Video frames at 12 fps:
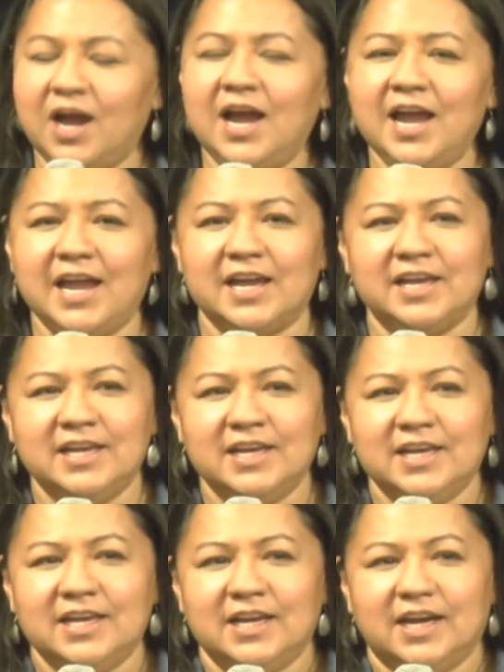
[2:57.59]
why?
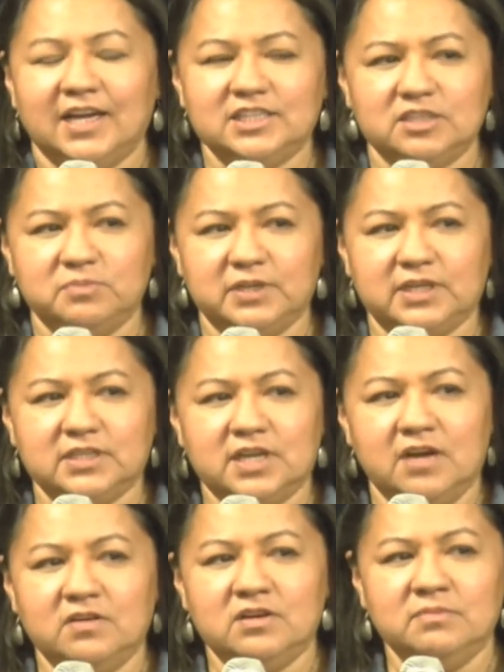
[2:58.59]
I said, because
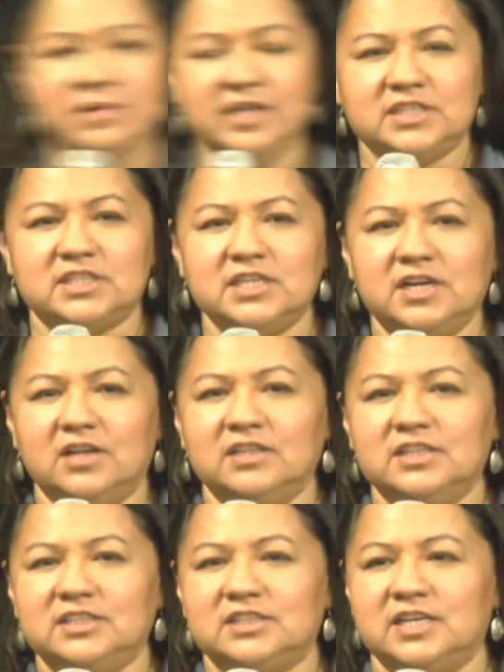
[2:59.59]
how come I see all
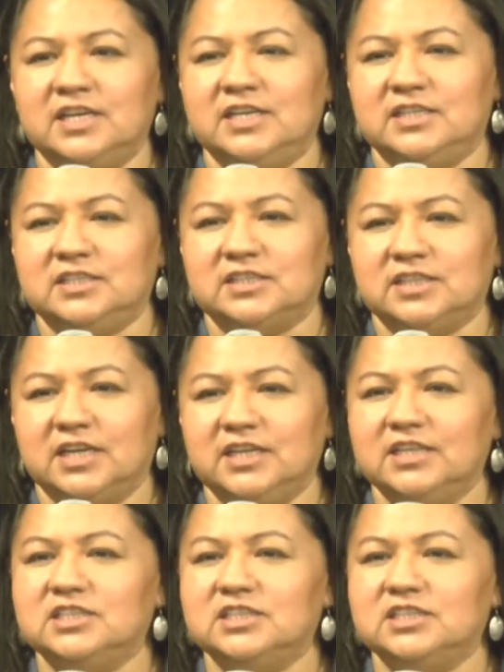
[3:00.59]
these things, and